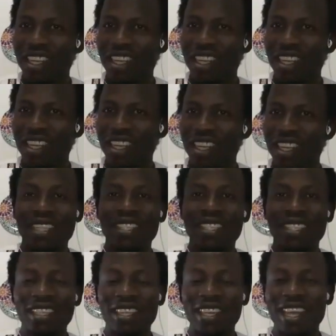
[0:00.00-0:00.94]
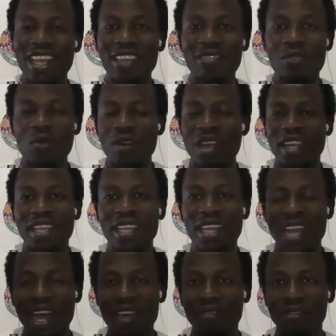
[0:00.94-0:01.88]
You can see everywhere in
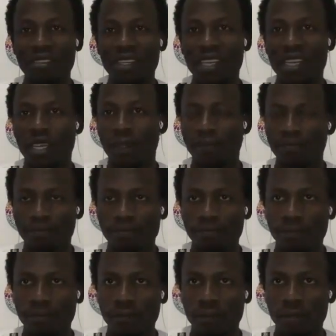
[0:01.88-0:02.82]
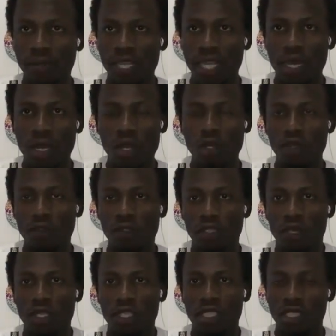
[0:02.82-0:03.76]
Africa, a lot of
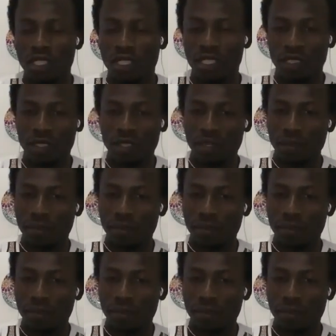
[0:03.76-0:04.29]
churches,